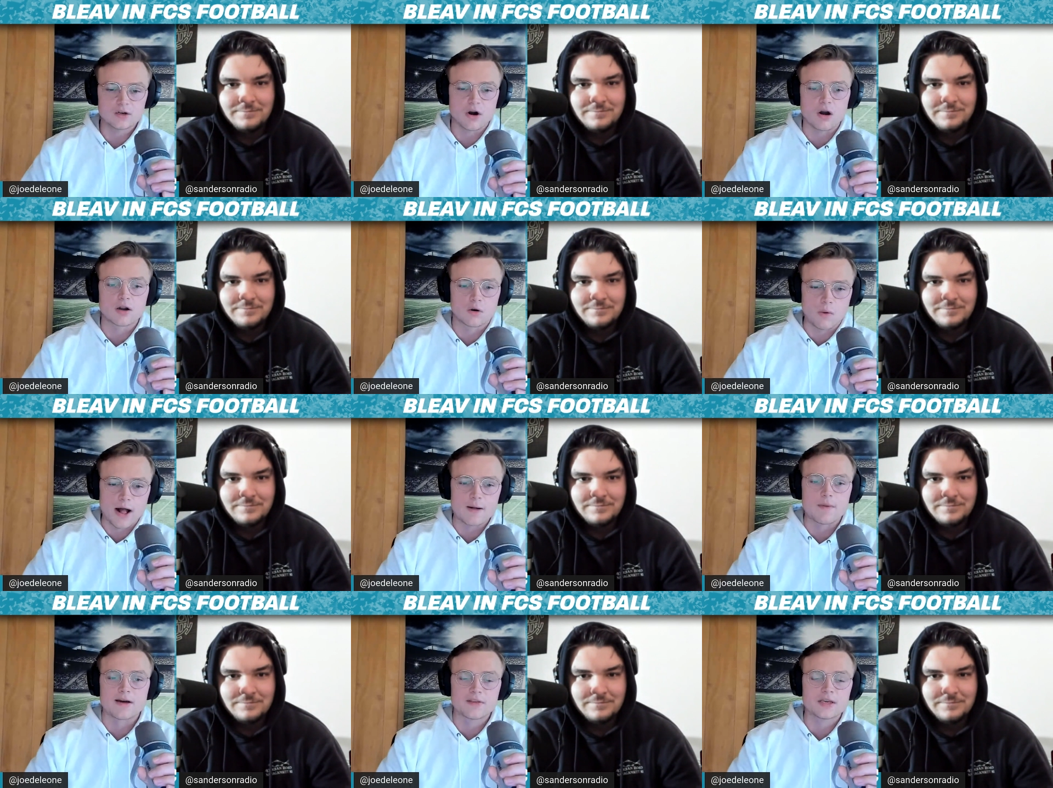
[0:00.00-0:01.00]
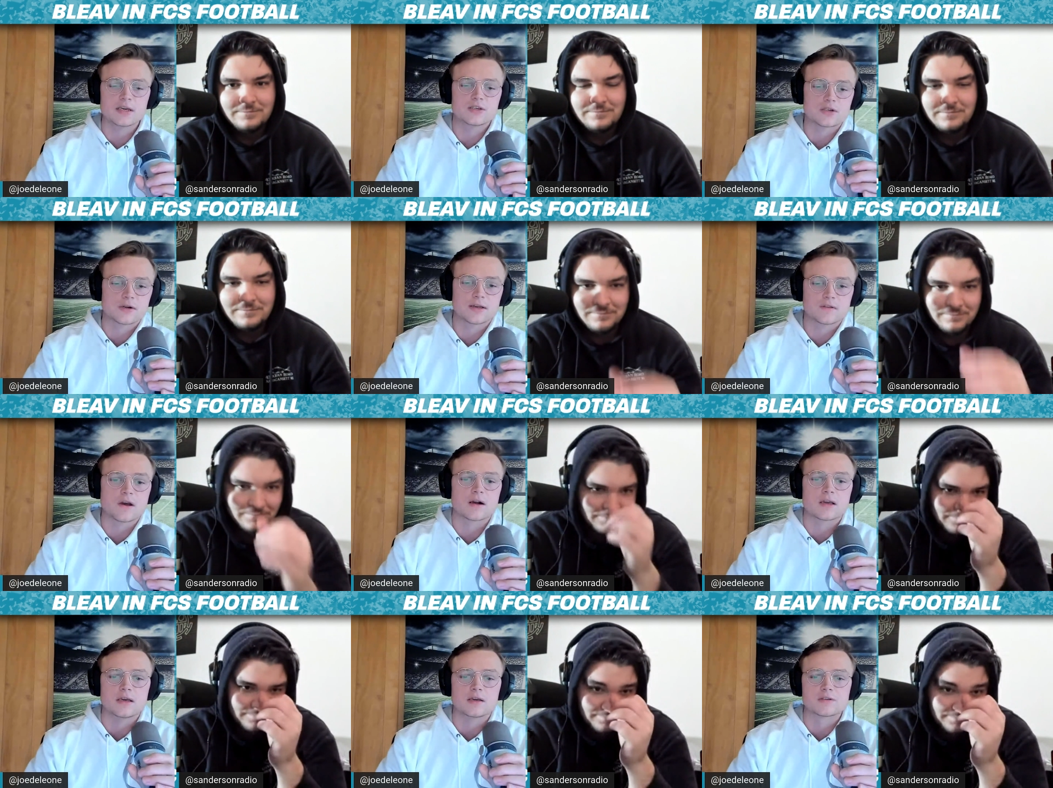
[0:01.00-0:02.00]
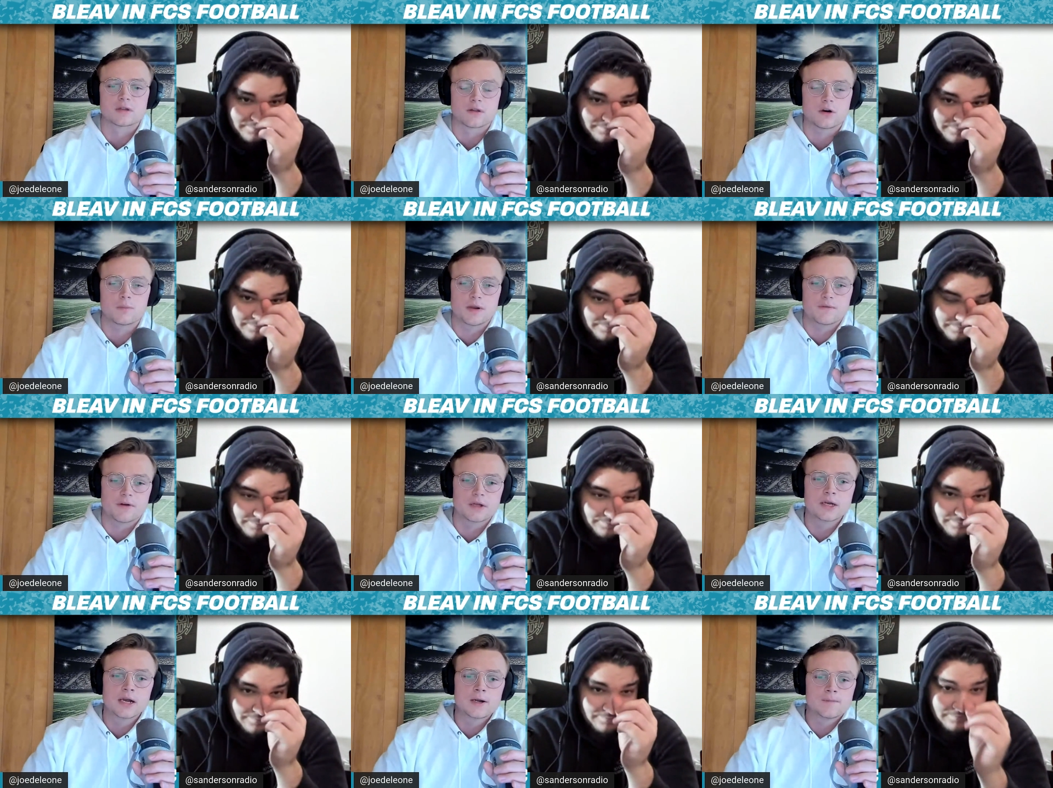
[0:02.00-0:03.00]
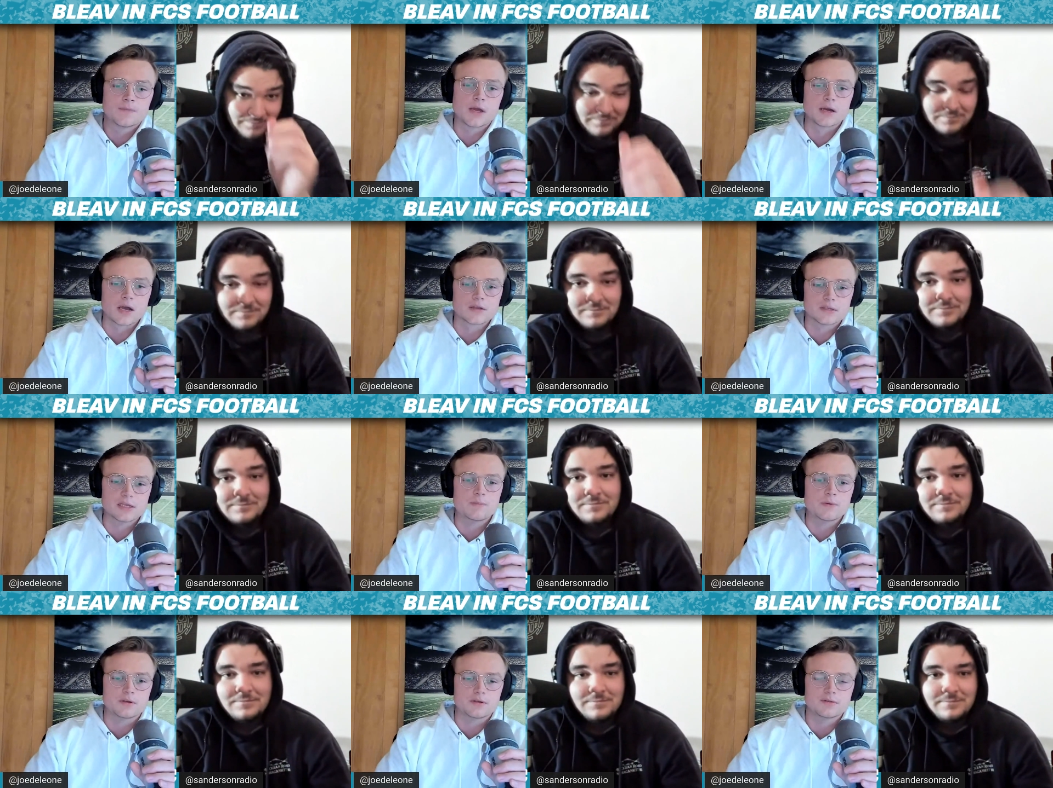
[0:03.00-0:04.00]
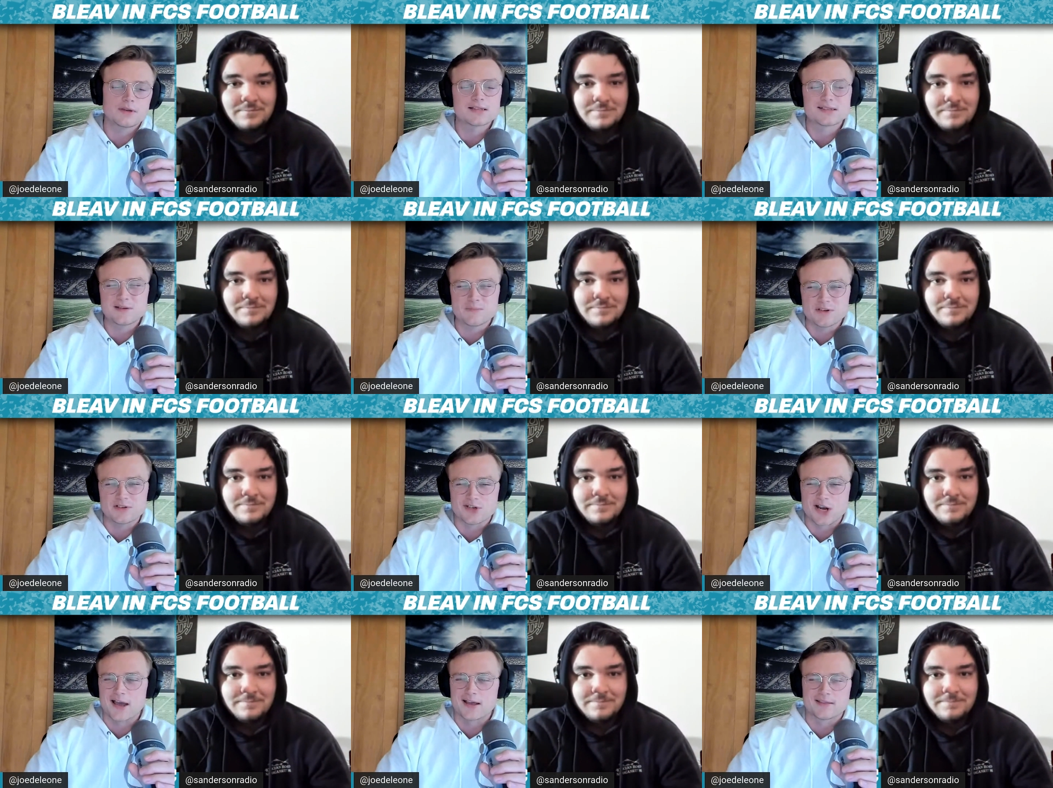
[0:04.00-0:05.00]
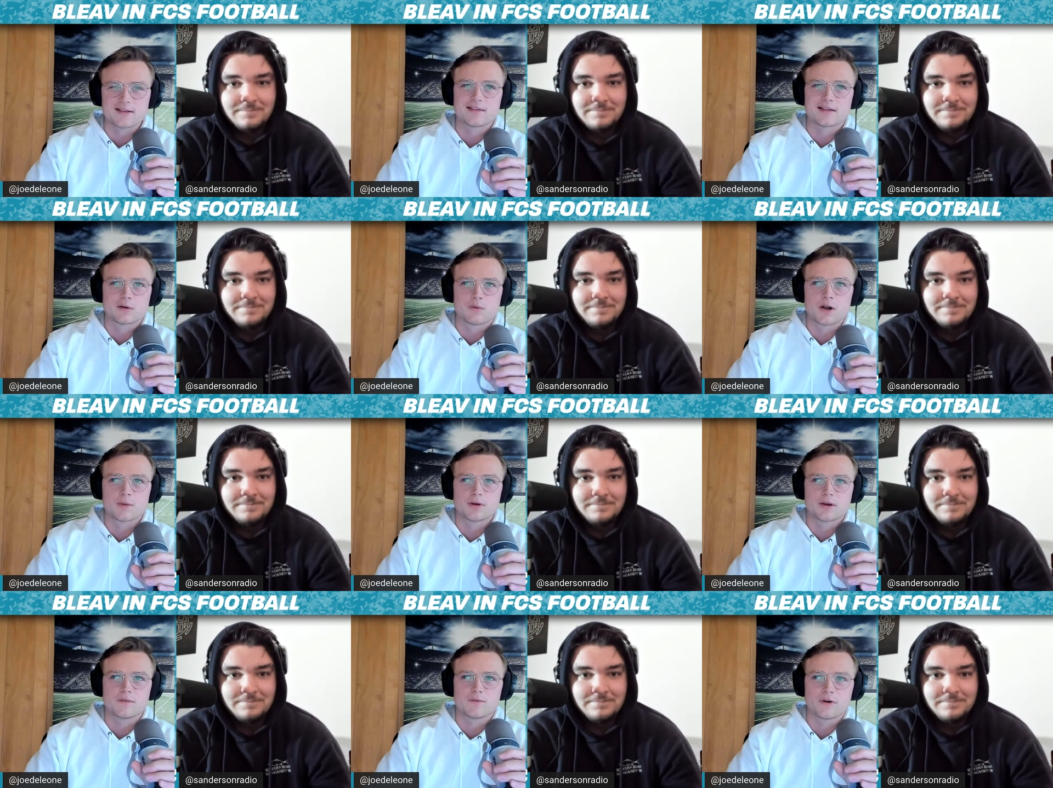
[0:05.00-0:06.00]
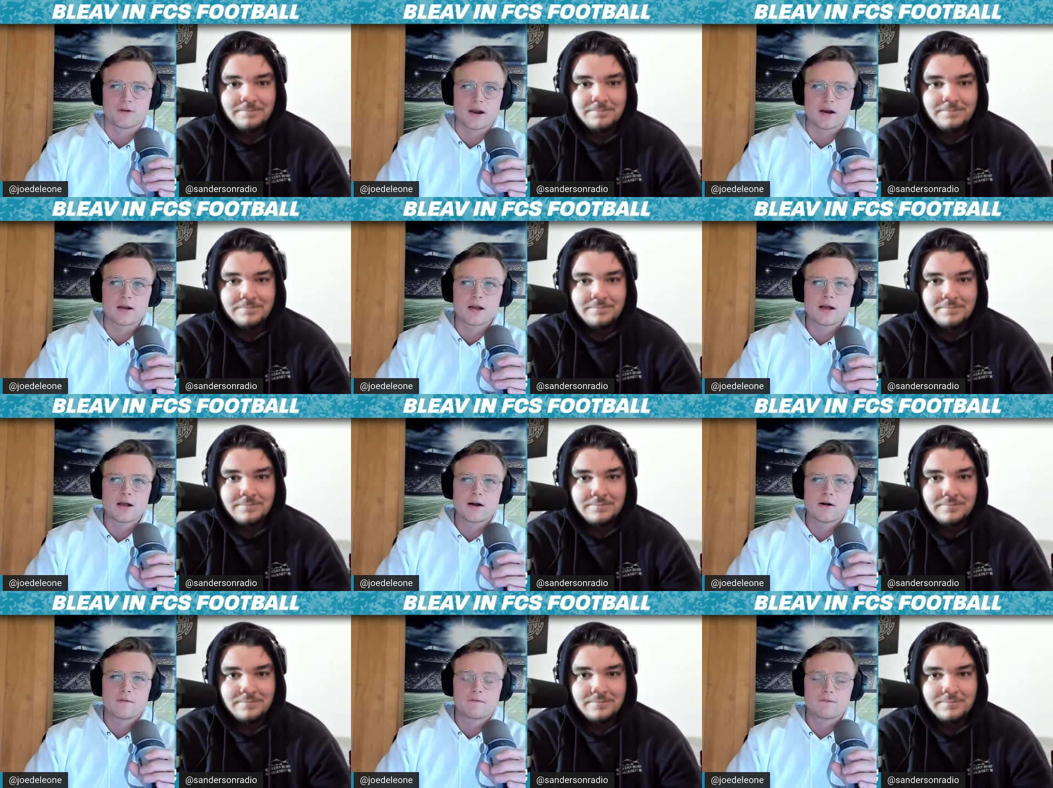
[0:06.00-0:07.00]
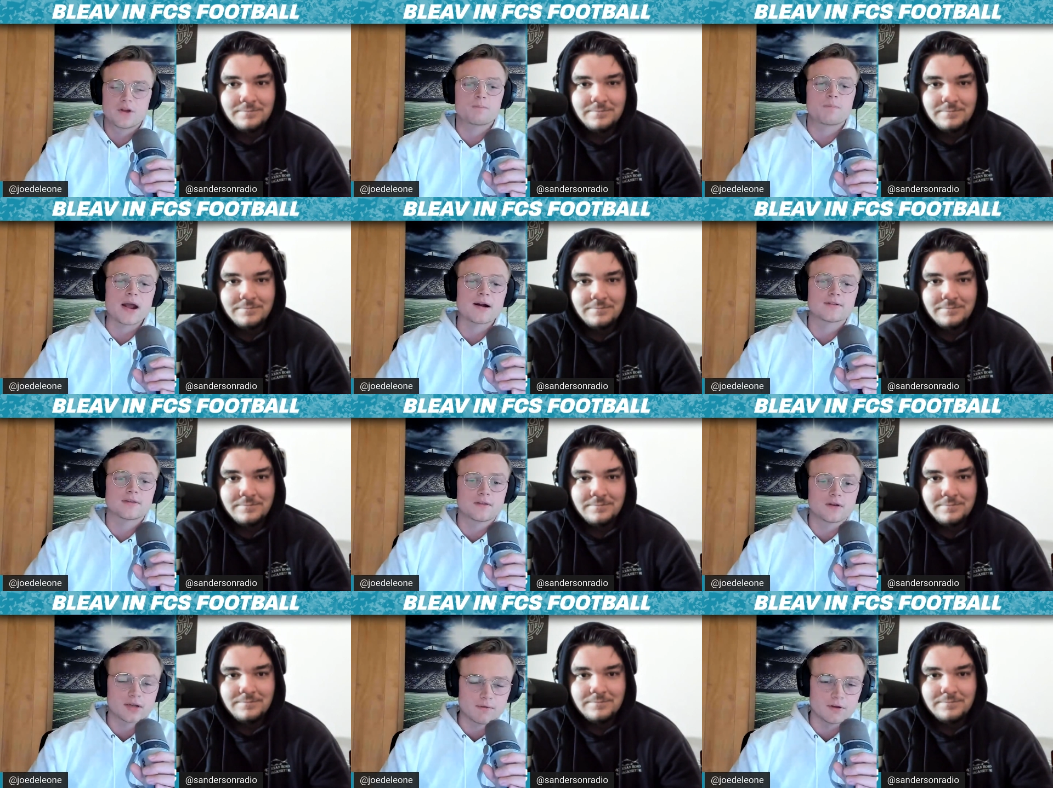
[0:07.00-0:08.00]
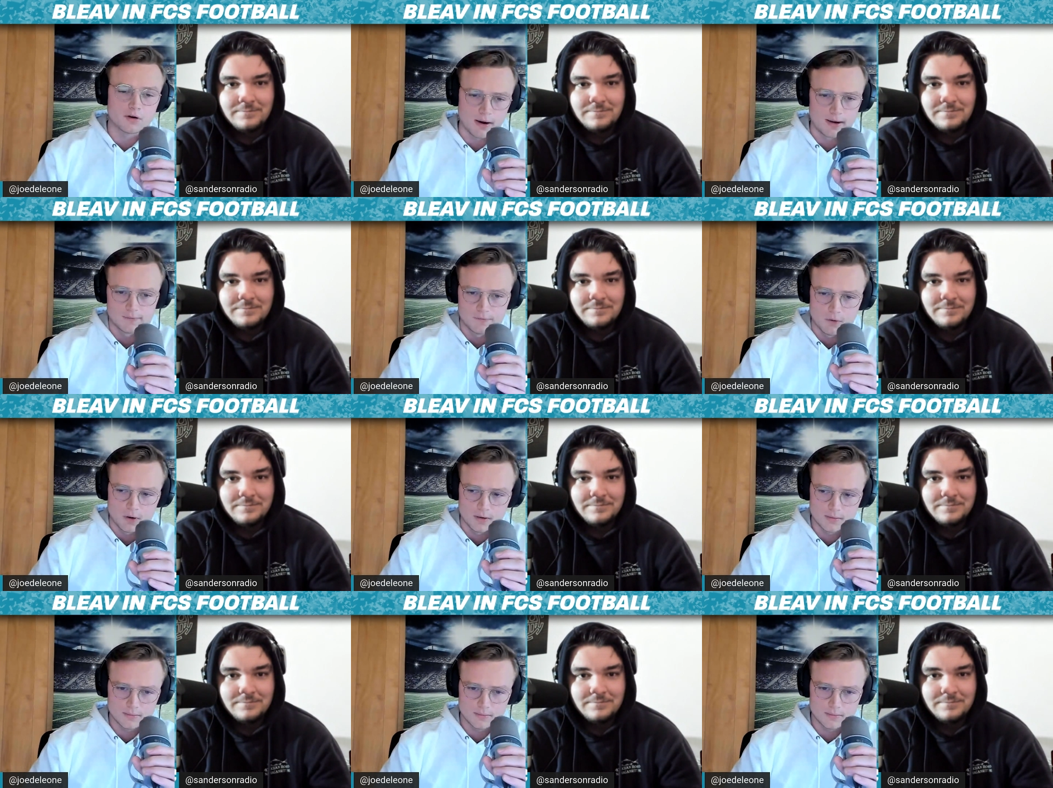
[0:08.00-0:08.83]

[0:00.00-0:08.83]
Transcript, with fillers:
Speaker 1: Gardner Webb. I think Eastern Kentucky is a little bit of a, a, sleeping, not sleeping giant. That's not the word I'm looking for there. They're better than they're giving credit for.